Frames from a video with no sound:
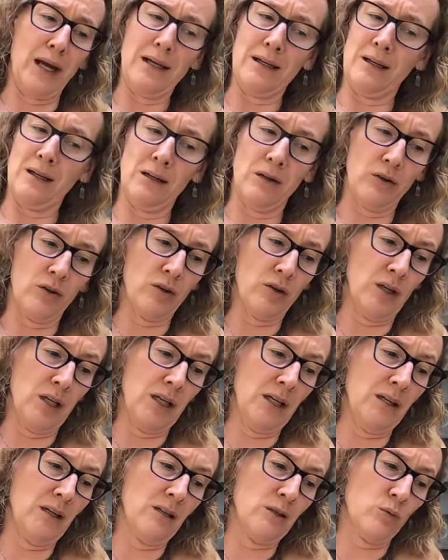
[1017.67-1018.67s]
90
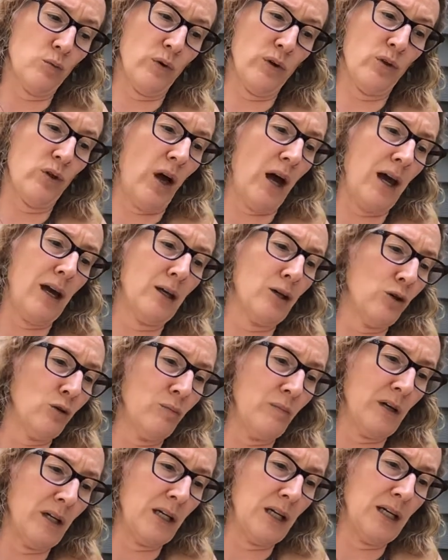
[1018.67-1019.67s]
degrees with
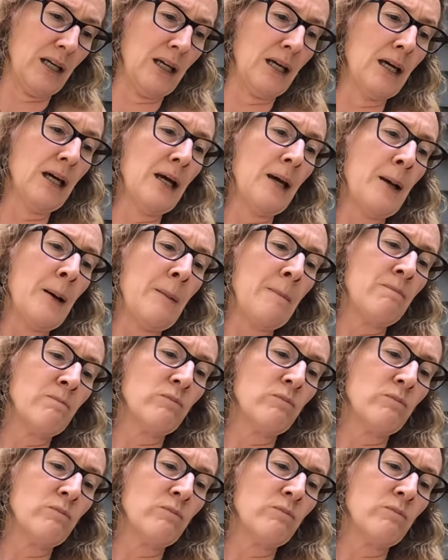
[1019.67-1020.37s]
high humidity.